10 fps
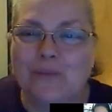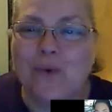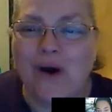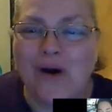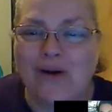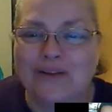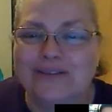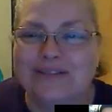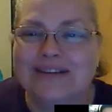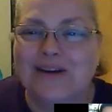
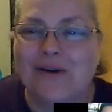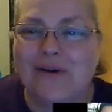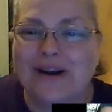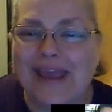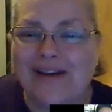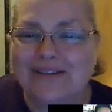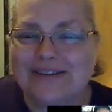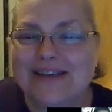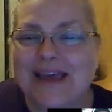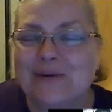wall or an
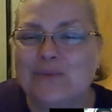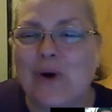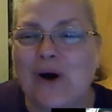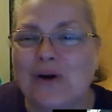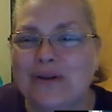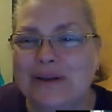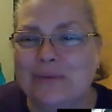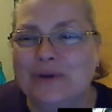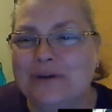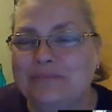outside wall, it
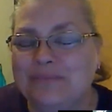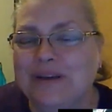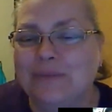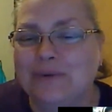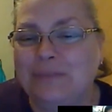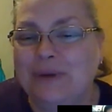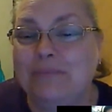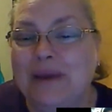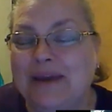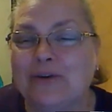would be
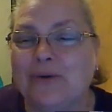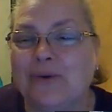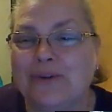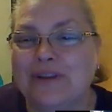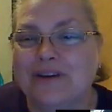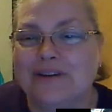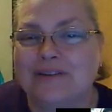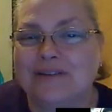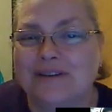better on the